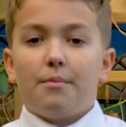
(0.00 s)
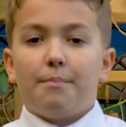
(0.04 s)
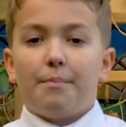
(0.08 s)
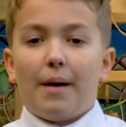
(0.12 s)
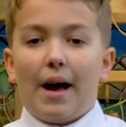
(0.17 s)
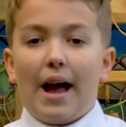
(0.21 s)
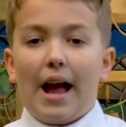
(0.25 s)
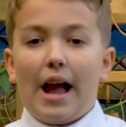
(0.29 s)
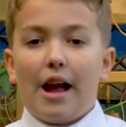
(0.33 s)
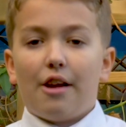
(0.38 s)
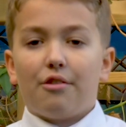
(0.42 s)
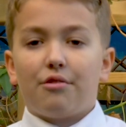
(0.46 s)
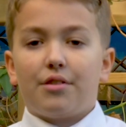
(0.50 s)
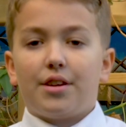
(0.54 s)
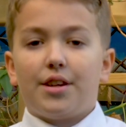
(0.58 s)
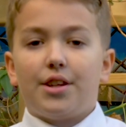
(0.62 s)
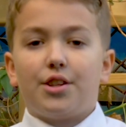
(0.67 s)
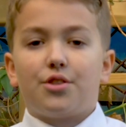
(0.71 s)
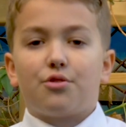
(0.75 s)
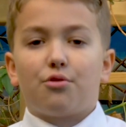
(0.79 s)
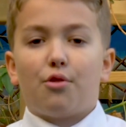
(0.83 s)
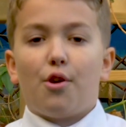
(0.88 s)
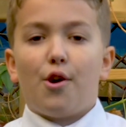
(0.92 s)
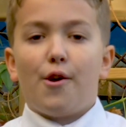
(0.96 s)

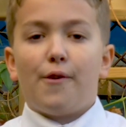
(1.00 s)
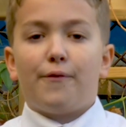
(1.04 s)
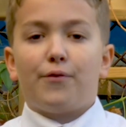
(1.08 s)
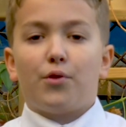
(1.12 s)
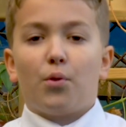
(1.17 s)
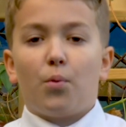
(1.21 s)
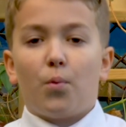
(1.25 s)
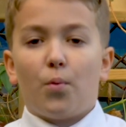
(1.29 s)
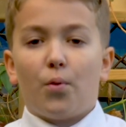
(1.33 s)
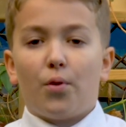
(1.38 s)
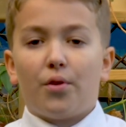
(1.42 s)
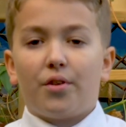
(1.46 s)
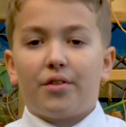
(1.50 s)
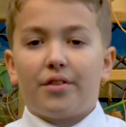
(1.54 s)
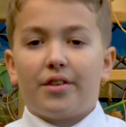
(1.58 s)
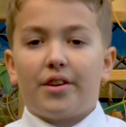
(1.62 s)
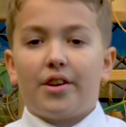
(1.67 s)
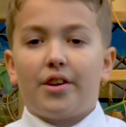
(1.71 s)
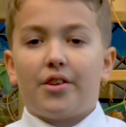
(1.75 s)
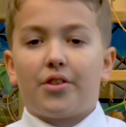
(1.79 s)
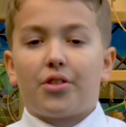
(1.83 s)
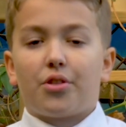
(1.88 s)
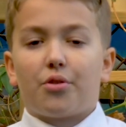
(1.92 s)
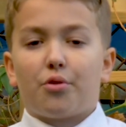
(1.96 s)
Beharry drove the
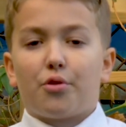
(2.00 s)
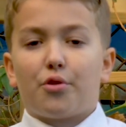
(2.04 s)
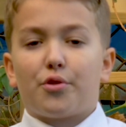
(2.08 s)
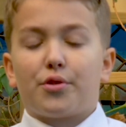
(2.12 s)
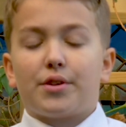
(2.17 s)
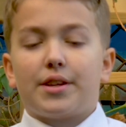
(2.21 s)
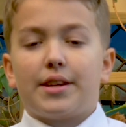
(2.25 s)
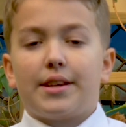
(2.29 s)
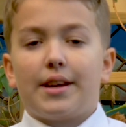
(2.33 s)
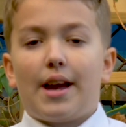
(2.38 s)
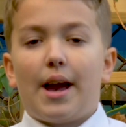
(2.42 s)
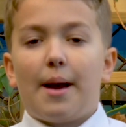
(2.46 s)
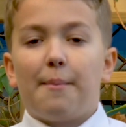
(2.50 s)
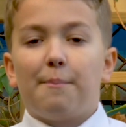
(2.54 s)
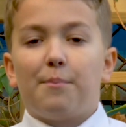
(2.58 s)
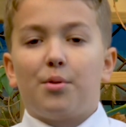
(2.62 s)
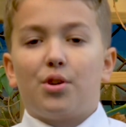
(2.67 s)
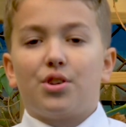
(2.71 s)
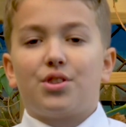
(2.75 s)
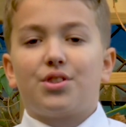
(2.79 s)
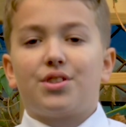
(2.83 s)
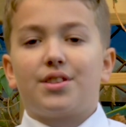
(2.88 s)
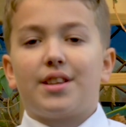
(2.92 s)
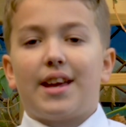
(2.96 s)
warrior through the
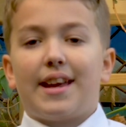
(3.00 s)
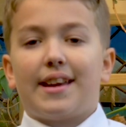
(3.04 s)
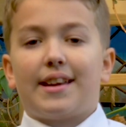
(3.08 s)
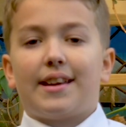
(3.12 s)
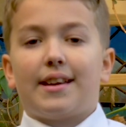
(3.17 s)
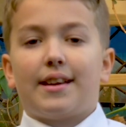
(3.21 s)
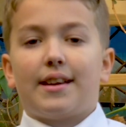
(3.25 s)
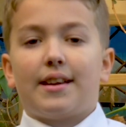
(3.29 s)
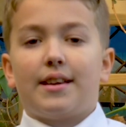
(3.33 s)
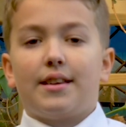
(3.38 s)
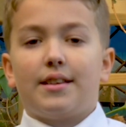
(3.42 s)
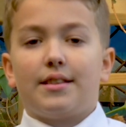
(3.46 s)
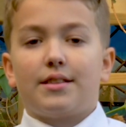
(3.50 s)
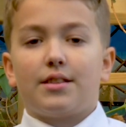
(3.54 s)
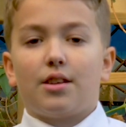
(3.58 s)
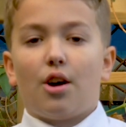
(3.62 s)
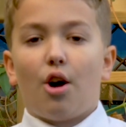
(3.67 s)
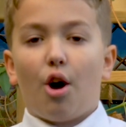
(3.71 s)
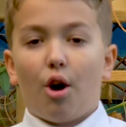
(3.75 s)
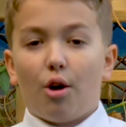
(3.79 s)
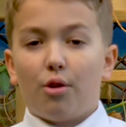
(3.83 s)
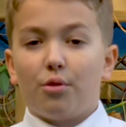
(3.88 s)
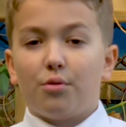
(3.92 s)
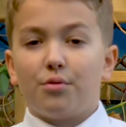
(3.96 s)
ambush, taking his
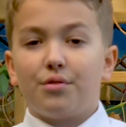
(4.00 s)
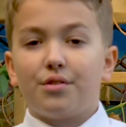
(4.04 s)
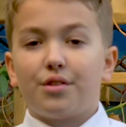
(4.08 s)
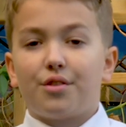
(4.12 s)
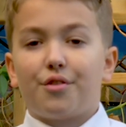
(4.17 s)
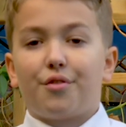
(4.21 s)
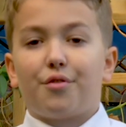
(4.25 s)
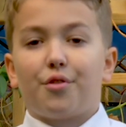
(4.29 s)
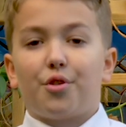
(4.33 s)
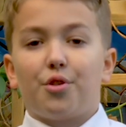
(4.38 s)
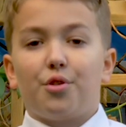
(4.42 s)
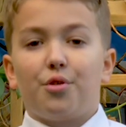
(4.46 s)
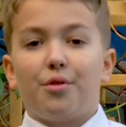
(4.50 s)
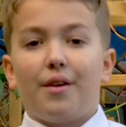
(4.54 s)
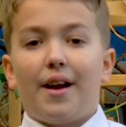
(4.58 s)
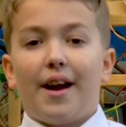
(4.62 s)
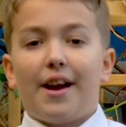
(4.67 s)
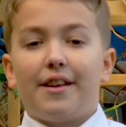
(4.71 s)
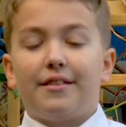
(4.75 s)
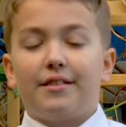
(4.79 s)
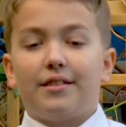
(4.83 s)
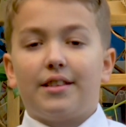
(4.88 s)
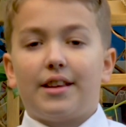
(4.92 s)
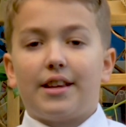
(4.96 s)
own crew
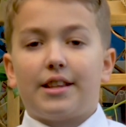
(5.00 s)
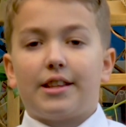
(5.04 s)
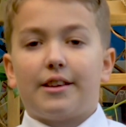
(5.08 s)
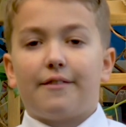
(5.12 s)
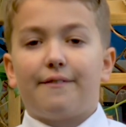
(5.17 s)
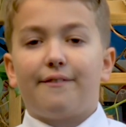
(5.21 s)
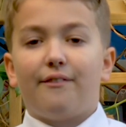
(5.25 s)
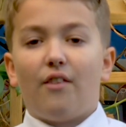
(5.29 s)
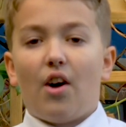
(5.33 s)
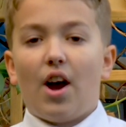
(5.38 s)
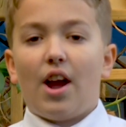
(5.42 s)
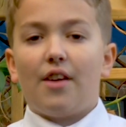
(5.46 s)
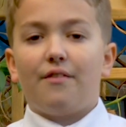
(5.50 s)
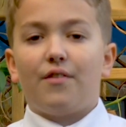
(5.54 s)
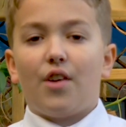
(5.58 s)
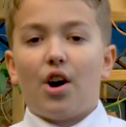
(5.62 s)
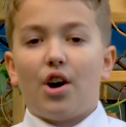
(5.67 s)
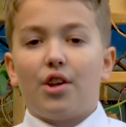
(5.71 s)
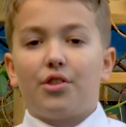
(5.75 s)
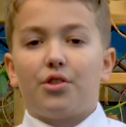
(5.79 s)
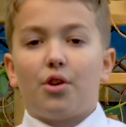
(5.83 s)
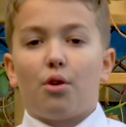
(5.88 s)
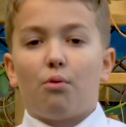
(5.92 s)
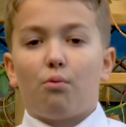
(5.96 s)
and leading 5
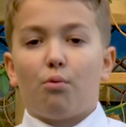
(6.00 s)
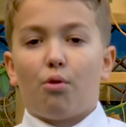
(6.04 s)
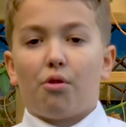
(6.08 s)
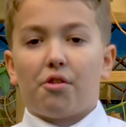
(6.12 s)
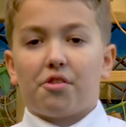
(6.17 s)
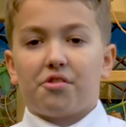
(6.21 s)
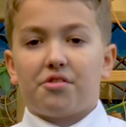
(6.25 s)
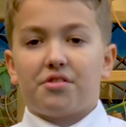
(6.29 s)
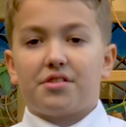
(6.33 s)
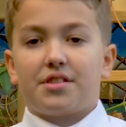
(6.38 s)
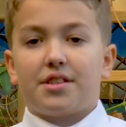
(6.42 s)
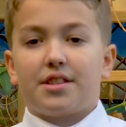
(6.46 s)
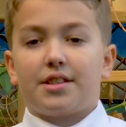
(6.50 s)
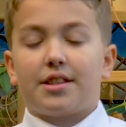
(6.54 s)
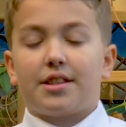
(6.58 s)
other warriors to